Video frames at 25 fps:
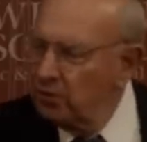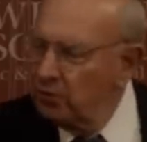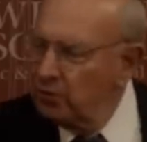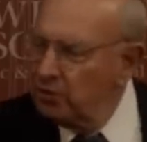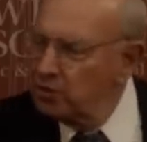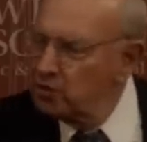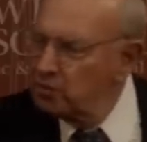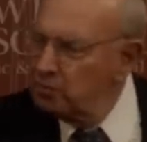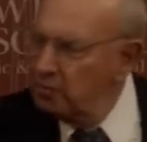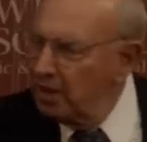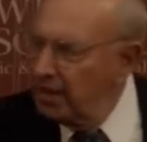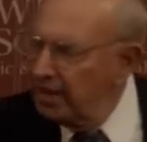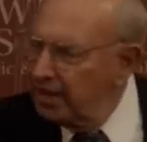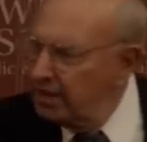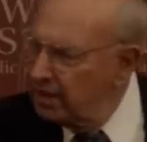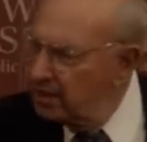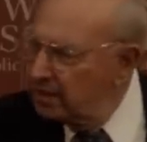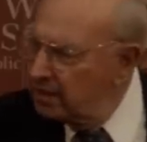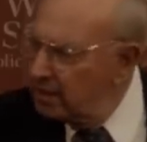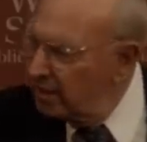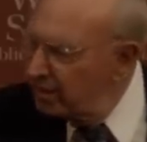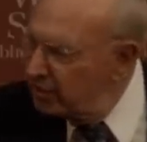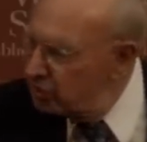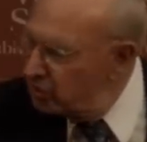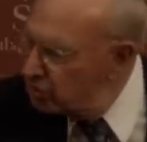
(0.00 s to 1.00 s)
which
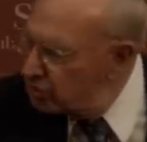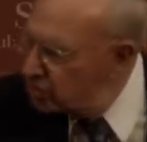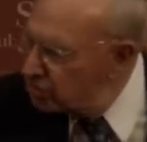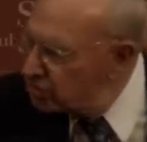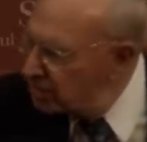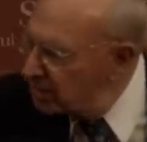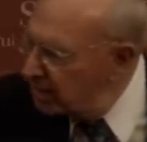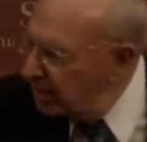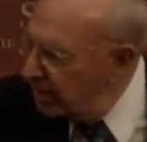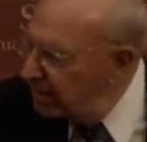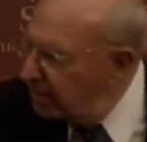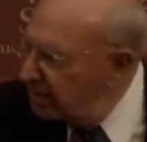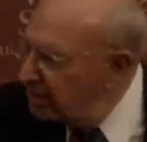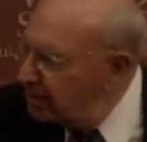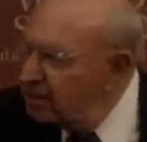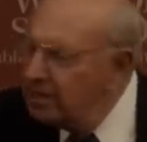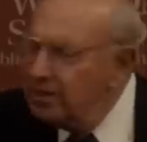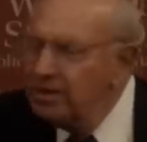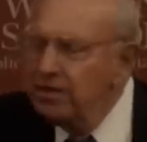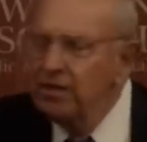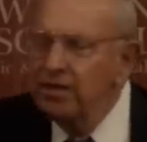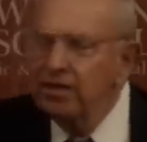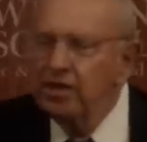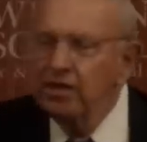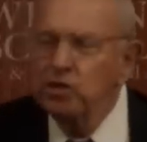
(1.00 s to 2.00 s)
might
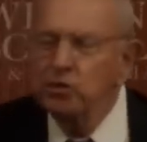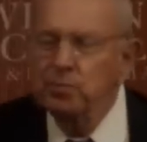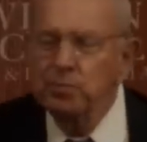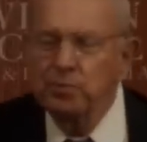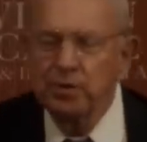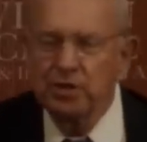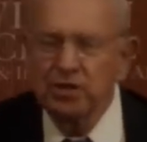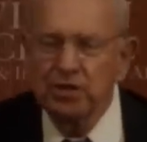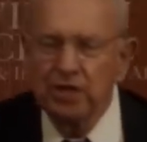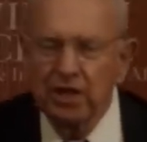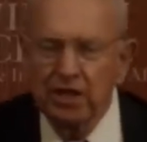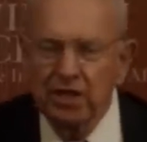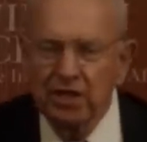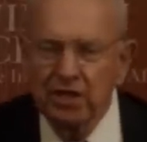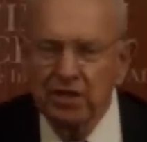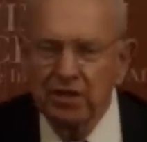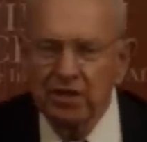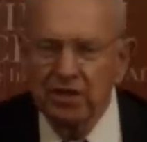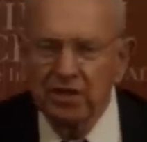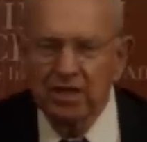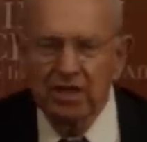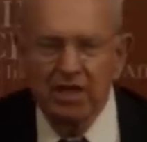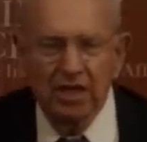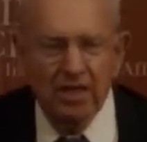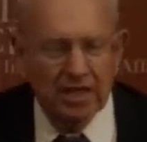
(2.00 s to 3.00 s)
legislate these
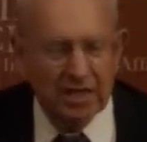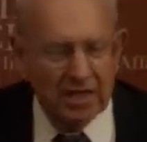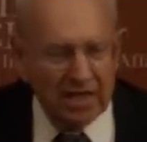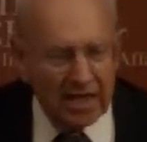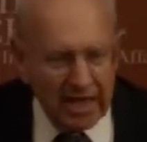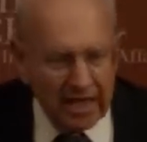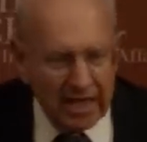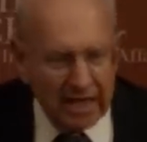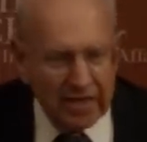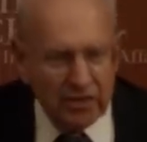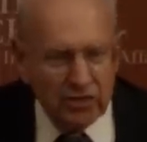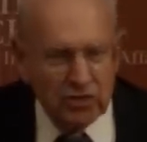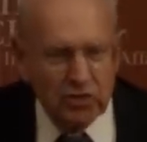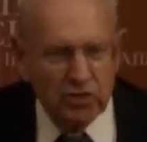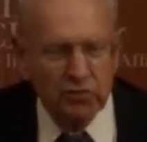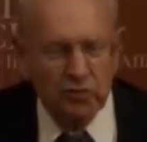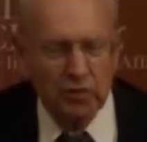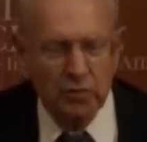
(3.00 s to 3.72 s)
particular kinds of